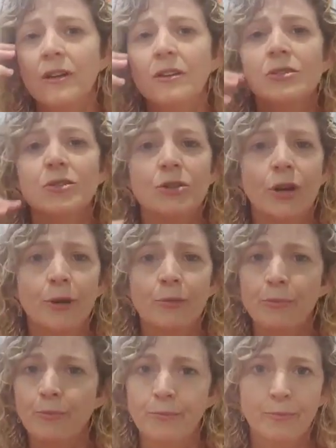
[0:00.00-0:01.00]
So
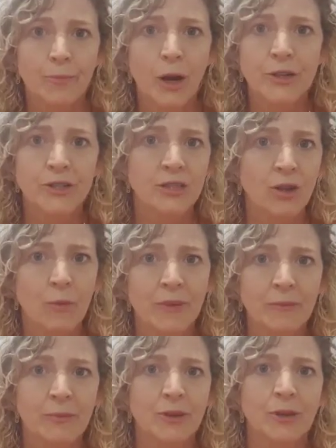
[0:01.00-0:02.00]
post,
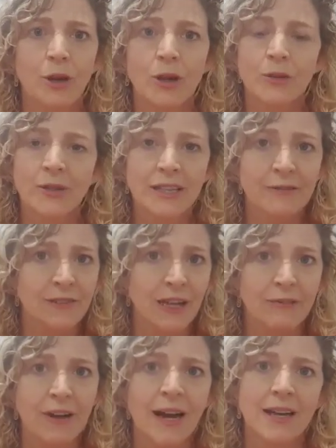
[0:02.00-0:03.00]
comment below, give
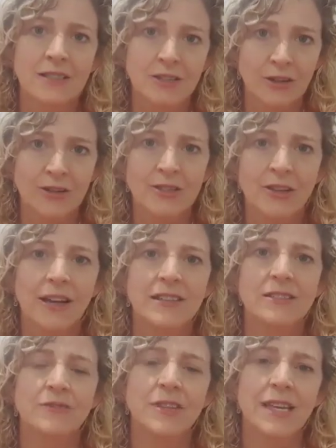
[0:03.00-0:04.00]
love hearts, those kinds
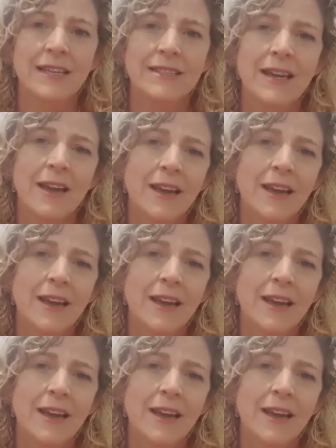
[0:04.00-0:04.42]
of things.